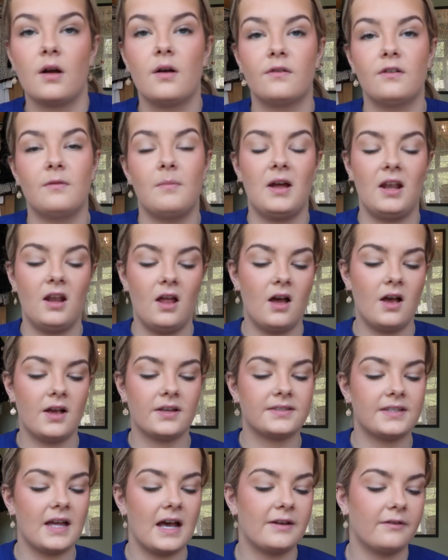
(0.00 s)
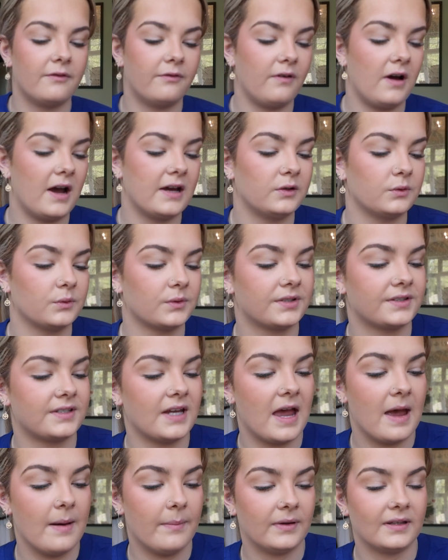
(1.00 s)
For my last and final
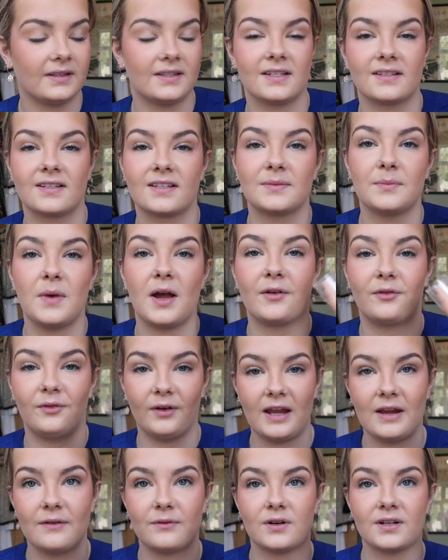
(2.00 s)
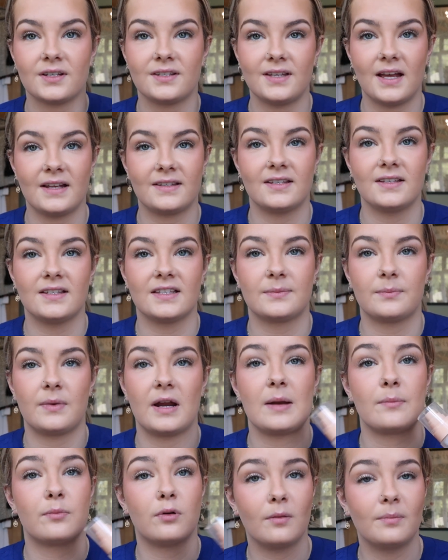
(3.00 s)
step, this is my favourite setting
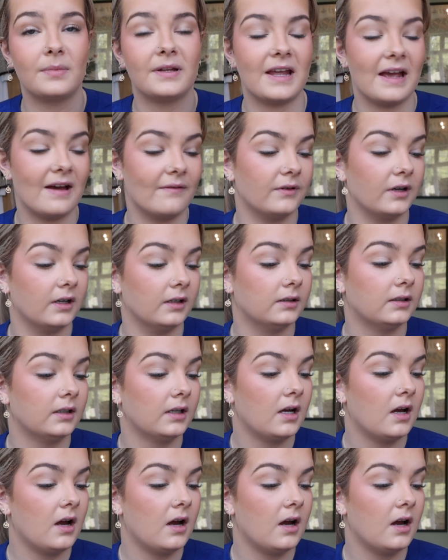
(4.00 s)
spray probably ever.